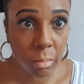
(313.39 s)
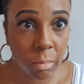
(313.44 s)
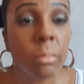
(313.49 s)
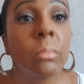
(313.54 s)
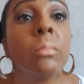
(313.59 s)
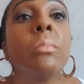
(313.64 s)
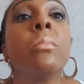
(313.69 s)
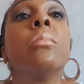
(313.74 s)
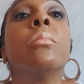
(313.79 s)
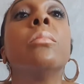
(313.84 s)

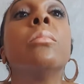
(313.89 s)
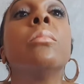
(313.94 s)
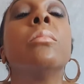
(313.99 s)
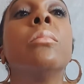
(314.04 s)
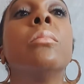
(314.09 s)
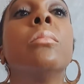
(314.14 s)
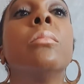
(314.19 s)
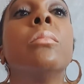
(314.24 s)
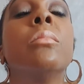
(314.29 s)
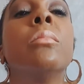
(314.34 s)
Can you see
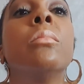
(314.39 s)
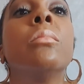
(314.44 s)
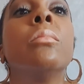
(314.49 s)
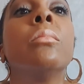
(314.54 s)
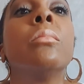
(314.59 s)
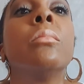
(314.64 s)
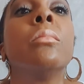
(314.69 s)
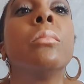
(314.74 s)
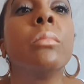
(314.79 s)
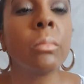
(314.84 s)
that?
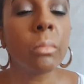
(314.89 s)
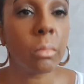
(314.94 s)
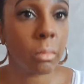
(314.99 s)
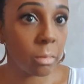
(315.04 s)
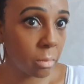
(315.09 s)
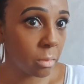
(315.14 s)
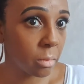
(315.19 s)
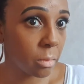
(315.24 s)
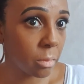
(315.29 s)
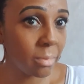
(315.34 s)

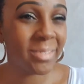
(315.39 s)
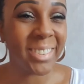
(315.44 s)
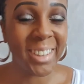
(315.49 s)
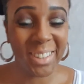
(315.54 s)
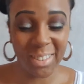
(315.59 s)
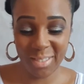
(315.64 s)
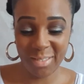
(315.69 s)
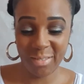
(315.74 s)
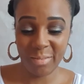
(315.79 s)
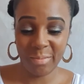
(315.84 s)
Look at
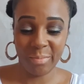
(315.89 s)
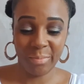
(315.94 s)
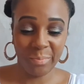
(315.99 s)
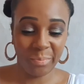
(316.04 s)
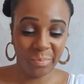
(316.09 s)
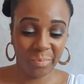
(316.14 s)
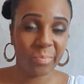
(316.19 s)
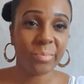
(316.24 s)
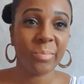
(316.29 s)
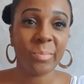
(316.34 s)
that.
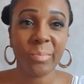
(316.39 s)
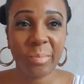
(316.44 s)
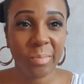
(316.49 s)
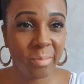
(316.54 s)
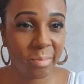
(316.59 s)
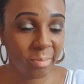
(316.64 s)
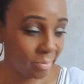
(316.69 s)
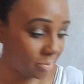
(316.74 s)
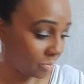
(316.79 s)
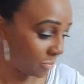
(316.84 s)

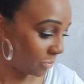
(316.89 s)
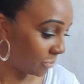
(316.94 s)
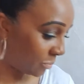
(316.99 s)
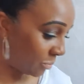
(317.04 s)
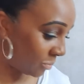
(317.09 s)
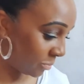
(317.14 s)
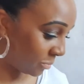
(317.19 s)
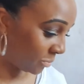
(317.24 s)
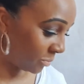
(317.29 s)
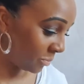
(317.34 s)
Incredible.
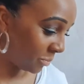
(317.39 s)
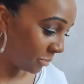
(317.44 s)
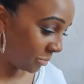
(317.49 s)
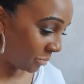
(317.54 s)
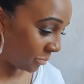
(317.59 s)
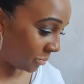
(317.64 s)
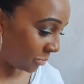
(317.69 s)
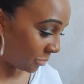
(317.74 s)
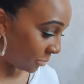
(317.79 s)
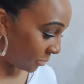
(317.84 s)

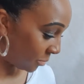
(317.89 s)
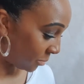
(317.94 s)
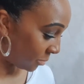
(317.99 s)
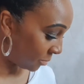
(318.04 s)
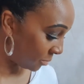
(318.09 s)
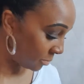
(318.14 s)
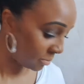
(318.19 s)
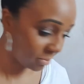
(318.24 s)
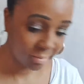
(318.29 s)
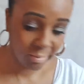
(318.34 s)

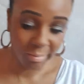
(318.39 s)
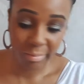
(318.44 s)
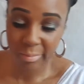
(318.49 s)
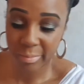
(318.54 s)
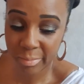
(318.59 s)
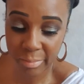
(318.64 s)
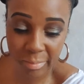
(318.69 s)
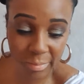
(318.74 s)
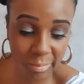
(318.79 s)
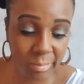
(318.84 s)

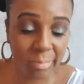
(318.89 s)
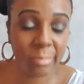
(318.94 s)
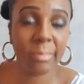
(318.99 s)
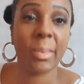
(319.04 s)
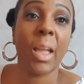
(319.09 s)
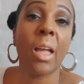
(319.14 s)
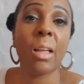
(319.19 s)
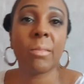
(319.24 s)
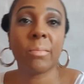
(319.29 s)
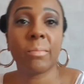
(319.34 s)
Long lashes
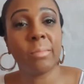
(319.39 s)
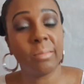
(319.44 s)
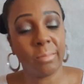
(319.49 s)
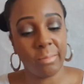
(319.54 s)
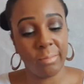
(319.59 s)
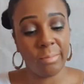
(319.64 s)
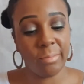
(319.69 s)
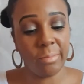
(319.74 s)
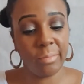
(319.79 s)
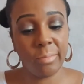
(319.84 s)
for
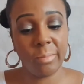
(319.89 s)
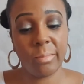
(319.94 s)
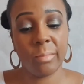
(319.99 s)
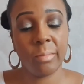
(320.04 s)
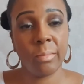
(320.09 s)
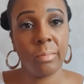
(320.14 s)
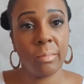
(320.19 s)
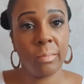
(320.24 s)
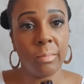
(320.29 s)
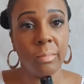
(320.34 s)

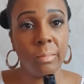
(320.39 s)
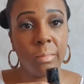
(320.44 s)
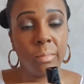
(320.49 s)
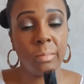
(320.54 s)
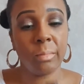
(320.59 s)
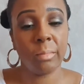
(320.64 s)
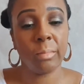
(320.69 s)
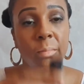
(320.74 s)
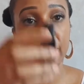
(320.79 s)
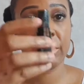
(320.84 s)
days.
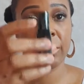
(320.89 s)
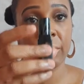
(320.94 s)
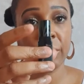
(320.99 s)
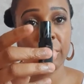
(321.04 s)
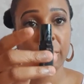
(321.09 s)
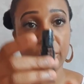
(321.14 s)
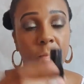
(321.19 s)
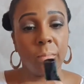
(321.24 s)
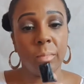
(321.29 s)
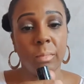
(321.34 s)
And of
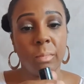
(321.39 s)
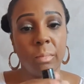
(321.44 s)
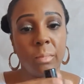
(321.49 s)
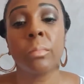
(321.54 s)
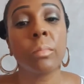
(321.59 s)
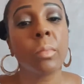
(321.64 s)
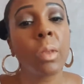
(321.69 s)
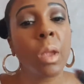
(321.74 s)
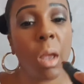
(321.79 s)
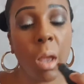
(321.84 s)
course,
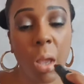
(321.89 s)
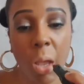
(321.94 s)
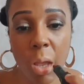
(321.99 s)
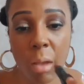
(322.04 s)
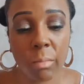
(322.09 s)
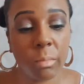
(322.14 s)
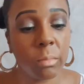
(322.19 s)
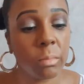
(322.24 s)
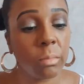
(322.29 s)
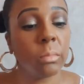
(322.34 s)
my
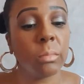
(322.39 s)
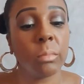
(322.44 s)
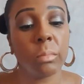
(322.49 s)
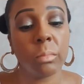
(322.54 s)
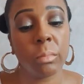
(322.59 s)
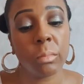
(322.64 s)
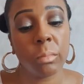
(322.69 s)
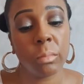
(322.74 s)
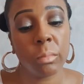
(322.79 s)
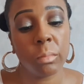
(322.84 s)
favourite
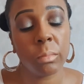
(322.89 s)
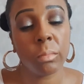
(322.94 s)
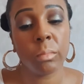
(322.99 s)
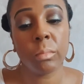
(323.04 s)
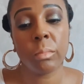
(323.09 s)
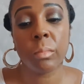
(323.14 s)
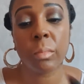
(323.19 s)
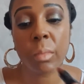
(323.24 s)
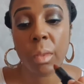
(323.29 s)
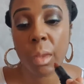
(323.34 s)

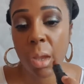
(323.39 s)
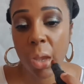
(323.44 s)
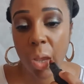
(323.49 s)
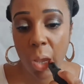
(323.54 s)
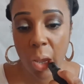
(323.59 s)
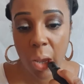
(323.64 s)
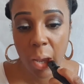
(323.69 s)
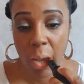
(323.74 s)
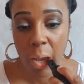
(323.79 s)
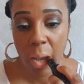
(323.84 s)
lipstick, which
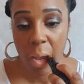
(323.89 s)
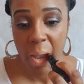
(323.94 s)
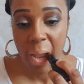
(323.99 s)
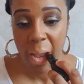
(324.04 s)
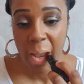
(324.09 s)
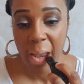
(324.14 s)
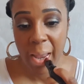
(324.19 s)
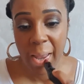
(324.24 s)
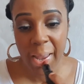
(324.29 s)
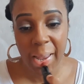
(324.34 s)
is
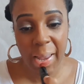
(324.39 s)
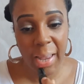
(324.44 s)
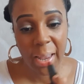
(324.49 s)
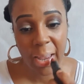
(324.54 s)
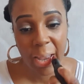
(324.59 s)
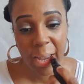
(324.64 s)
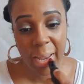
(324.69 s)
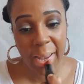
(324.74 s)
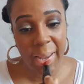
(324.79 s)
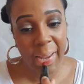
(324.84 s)
Fortunate. I
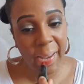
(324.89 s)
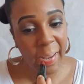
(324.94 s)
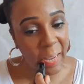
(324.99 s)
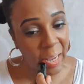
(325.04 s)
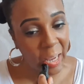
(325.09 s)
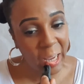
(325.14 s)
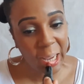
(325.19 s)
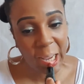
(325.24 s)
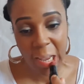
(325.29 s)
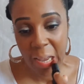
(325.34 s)
actually
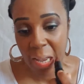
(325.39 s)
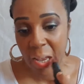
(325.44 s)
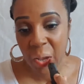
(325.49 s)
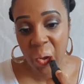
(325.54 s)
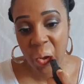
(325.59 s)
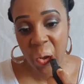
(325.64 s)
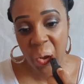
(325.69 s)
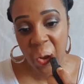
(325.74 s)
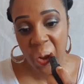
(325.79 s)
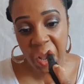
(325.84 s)
wear this
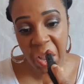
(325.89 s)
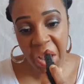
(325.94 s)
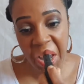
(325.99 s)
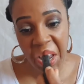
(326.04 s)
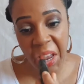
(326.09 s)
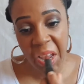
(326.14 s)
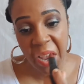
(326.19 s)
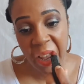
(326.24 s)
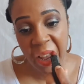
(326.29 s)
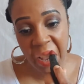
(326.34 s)
lipstick
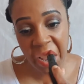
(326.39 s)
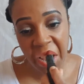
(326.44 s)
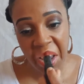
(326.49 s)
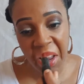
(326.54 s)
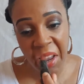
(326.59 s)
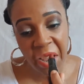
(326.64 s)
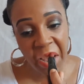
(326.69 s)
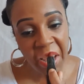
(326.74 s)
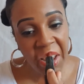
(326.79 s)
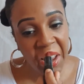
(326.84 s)

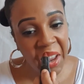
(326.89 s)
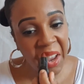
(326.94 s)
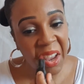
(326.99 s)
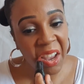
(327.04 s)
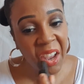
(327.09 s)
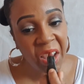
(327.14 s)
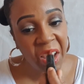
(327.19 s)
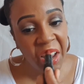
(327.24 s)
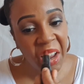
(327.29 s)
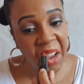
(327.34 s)
every day,